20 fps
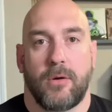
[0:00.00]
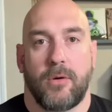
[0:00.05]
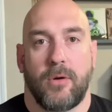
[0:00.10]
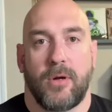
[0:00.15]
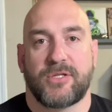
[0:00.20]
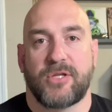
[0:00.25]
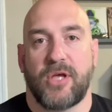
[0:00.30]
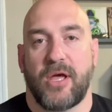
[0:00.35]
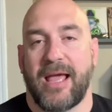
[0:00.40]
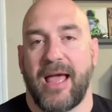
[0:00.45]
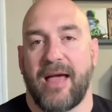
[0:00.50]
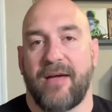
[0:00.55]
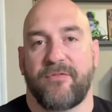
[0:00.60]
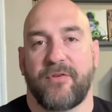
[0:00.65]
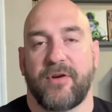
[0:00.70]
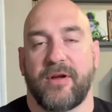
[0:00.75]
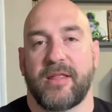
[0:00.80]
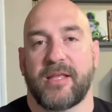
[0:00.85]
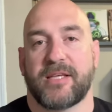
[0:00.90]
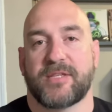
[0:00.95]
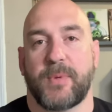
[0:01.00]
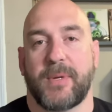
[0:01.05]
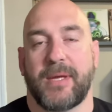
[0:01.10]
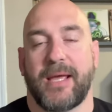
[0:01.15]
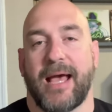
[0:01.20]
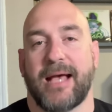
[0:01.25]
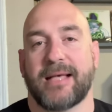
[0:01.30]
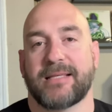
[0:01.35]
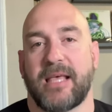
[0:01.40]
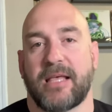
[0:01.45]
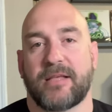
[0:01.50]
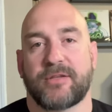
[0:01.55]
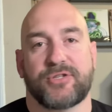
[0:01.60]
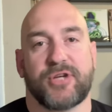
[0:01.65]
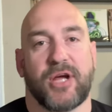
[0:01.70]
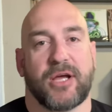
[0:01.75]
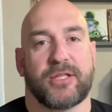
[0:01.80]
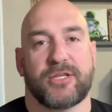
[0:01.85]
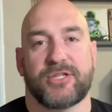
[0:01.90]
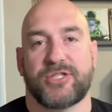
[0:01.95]
Well, that's all I got for you this week, guys. Thanks for
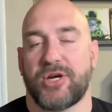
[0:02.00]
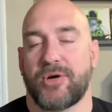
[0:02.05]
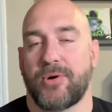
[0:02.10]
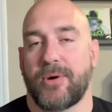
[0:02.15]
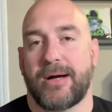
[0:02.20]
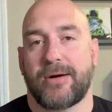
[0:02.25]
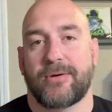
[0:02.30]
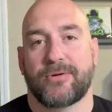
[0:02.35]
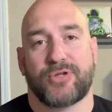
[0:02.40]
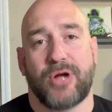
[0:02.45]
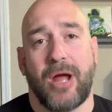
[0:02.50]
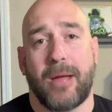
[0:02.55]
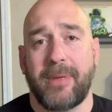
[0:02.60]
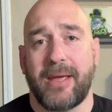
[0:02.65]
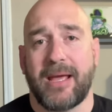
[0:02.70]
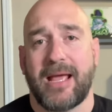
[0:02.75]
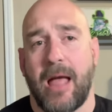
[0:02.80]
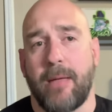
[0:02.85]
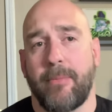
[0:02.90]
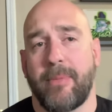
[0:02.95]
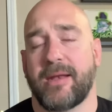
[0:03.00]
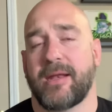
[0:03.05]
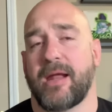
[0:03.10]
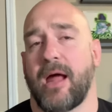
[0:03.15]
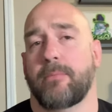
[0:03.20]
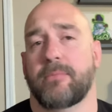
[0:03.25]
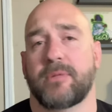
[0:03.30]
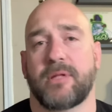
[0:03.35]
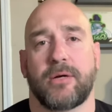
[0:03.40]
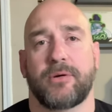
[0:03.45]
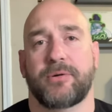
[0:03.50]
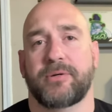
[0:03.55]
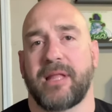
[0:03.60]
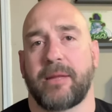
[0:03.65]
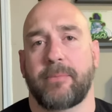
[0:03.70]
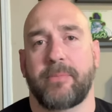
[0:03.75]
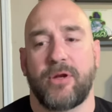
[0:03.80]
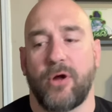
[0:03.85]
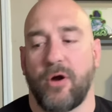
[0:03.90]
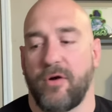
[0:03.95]
checking the show out. Drop me a comment down below.
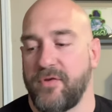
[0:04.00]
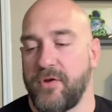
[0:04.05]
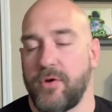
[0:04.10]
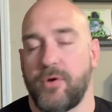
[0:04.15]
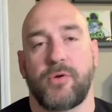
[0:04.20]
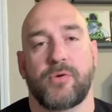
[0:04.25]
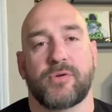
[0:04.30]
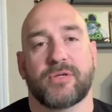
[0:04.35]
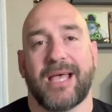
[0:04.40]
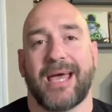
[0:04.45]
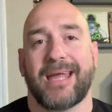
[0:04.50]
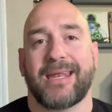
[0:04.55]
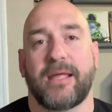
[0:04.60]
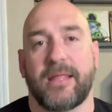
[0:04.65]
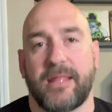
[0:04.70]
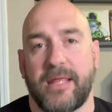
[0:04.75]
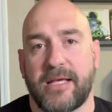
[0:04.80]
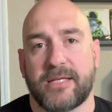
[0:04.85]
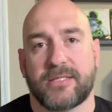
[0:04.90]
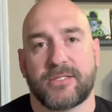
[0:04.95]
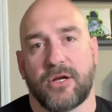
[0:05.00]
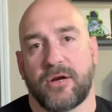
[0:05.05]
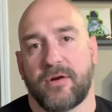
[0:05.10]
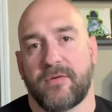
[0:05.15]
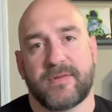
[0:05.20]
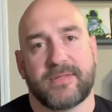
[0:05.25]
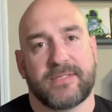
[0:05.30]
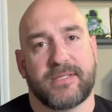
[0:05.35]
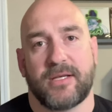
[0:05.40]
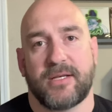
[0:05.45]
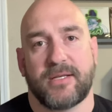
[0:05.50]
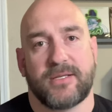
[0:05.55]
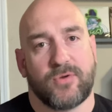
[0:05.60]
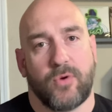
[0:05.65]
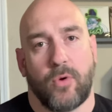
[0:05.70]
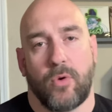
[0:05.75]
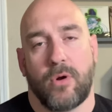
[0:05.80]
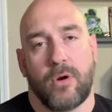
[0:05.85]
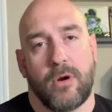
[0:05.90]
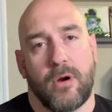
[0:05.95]
Let me know if you use any of these services
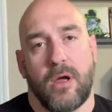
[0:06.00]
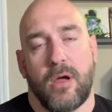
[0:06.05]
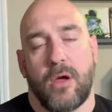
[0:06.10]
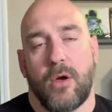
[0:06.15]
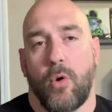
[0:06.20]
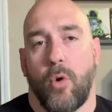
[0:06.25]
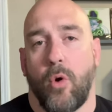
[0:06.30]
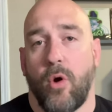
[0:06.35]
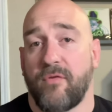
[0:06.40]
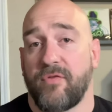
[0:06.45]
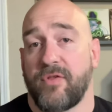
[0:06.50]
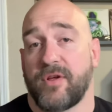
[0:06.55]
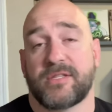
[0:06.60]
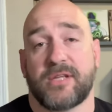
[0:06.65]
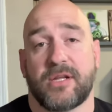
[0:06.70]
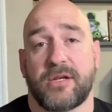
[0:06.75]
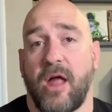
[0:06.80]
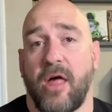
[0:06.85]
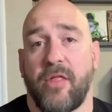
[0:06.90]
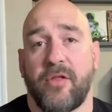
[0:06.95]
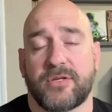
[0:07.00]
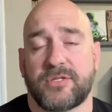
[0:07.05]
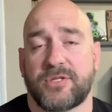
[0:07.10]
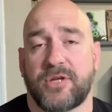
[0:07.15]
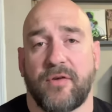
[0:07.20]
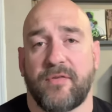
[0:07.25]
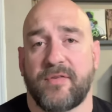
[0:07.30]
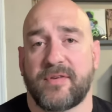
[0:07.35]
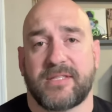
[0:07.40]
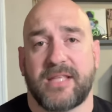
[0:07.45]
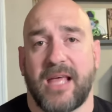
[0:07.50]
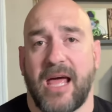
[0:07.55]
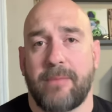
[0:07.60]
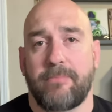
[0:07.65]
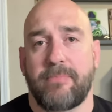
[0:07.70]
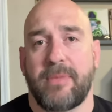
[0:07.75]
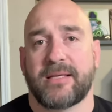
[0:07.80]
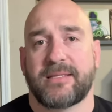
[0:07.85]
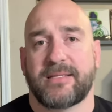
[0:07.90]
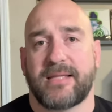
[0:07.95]
or if there's another service that I
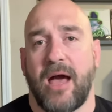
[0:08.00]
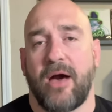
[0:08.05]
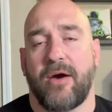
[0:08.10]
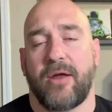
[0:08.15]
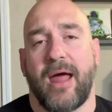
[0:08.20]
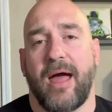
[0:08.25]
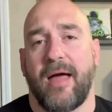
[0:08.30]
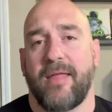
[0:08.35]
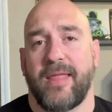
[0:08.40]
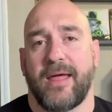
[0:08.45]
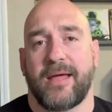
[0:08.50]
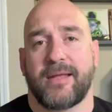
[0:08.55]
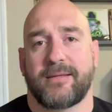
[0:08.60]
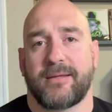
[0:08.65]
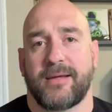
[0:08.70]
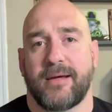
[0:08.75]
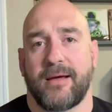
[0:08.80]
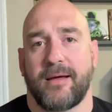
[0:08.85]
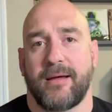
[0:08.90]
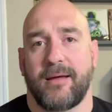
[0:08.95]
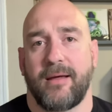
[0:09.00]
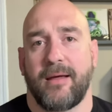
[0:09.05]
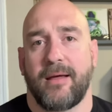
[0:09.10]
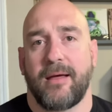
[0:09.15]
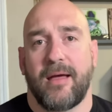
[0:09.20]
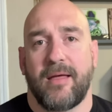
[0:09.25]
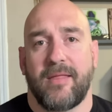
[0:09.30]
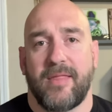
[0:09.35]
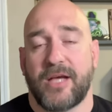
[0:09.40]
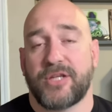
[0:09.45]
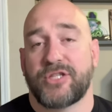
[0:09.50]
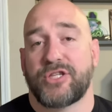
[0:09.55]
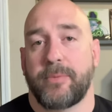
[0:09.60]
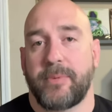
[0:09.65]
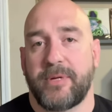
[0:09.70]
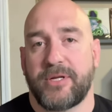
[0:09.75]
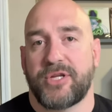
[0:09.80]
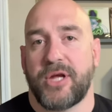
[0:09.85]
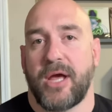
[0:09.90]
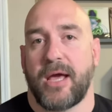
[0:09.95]
missed out on that I should
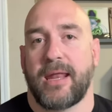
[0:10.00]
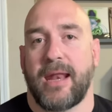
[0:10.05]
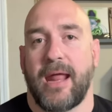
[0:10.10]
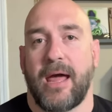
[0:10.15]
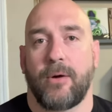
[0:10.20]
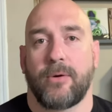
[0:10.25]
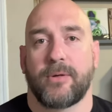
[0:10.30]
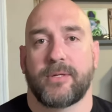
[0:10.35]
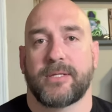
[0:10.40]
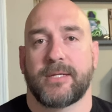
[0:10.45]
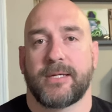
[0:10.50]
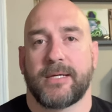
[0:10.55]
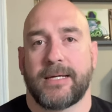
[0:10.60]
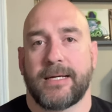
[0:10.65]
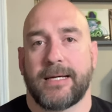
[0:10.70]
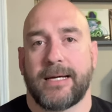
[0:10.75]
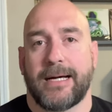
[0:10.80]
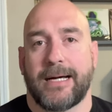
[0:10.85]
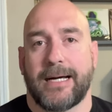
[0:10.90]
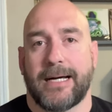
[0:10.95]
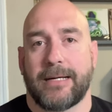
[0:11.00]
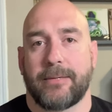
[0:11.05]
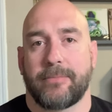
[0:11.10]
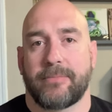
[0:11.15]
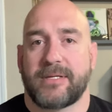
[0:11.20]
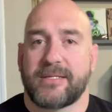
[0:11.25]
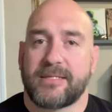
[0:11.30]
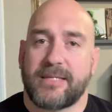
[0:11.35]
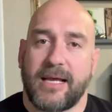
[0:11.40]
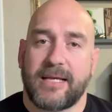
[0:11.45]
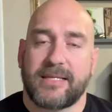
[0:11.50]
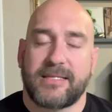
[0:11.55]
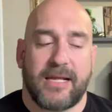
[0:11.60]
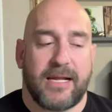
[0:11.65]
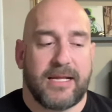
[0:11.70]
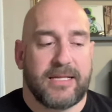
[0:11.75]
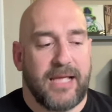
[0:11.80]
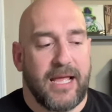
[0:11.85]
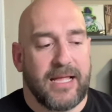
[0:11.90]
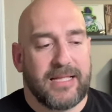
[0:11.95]
be checking out. Because, like I
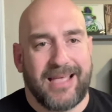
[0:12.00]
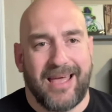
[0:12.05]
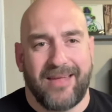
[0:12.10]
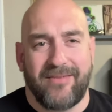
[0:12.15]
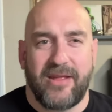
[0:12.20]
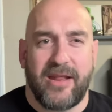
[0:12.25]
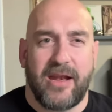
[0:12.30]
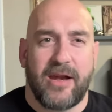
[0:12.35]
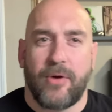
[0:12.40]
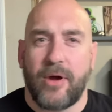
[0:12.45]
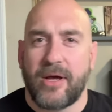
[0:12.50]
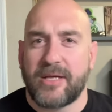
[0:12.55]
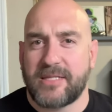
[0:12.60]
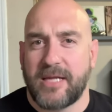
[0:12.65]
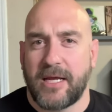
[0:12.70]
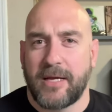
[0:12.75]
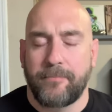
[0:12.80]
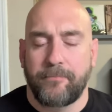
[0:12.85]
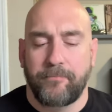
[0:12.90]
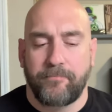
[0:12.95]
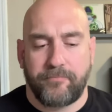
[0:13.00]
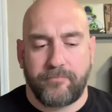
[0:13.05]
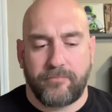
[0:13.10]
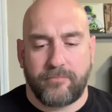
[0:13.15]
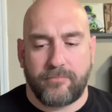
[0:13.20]
said, it's kind of interesting.